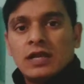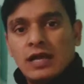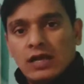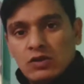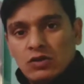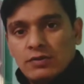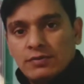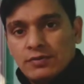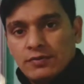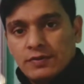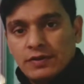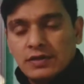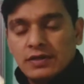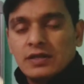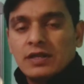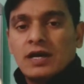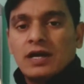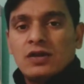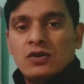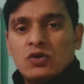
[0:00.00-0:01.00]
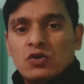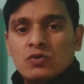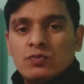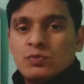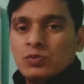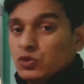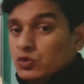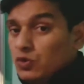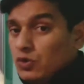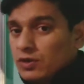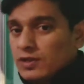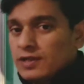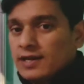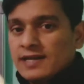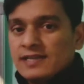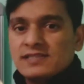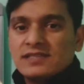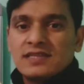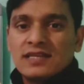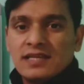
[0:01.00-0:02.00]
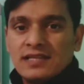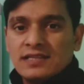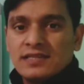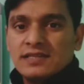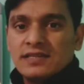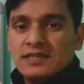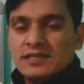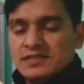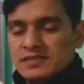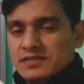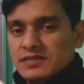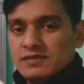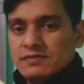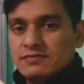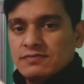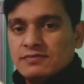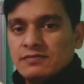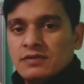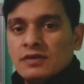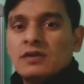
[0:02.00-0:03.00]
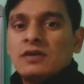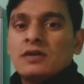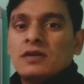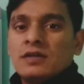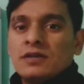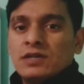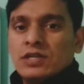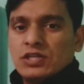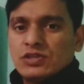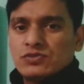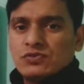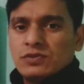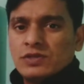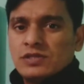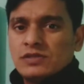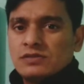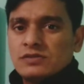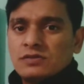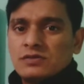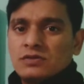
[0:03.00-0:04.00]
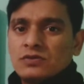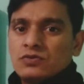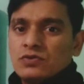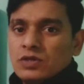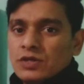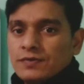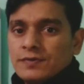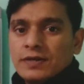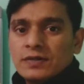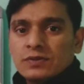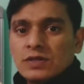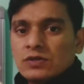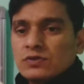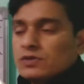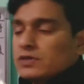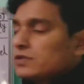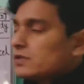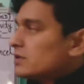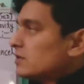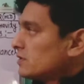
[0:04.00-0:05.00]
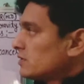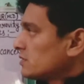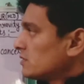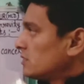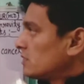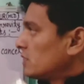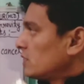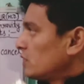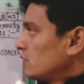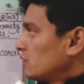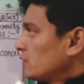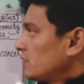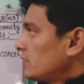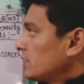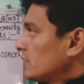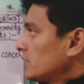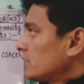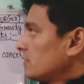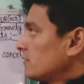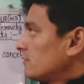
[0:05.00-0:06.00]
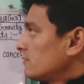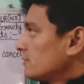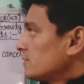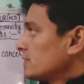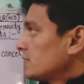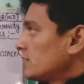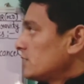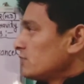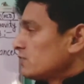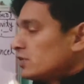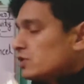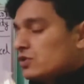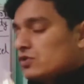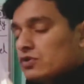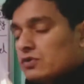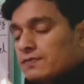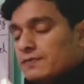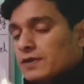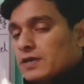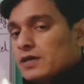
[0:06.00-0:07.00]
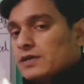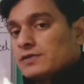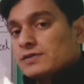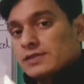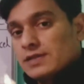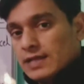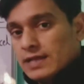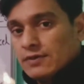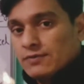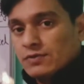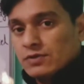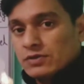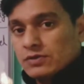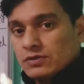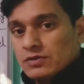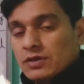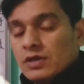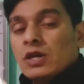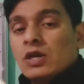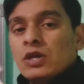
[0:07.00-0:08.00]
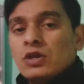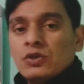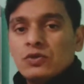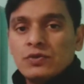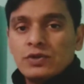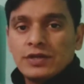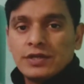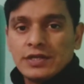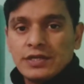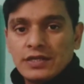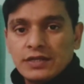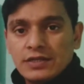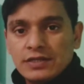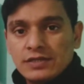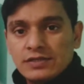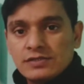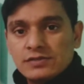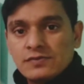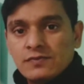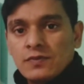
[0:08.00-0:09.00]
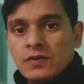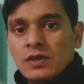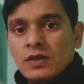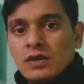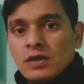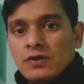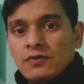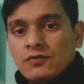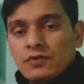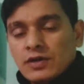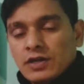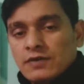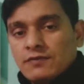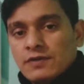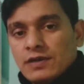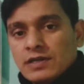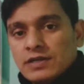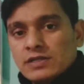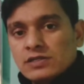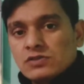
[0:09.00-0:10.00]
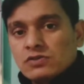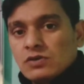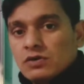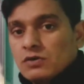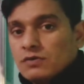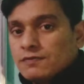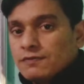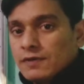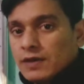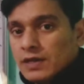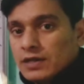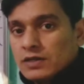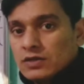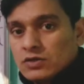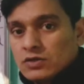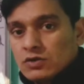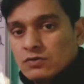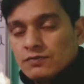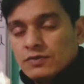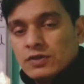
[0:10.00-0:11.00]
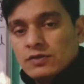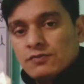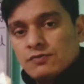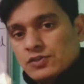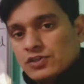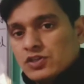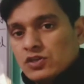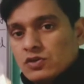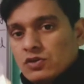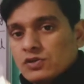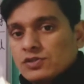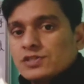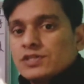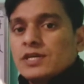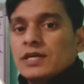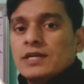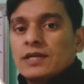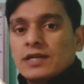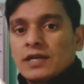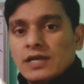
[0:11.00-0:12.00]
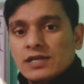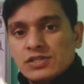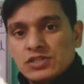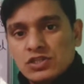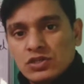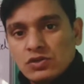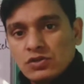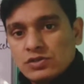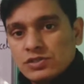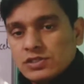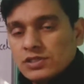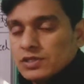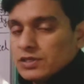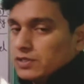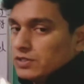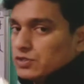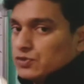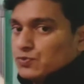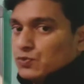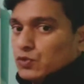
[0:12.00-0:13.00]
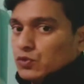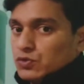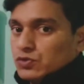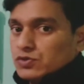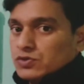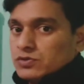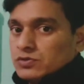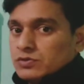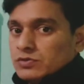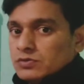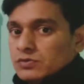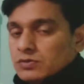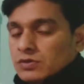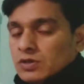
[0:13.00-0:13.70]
Hello everyone, I hope you all guys are healthy and safe. Dear students, today we are going to discuss Unit 8 Physical Education of Class 11. Unit 8 is Fundamentals of Anatomy, Physiology and Kinesiology in Sports.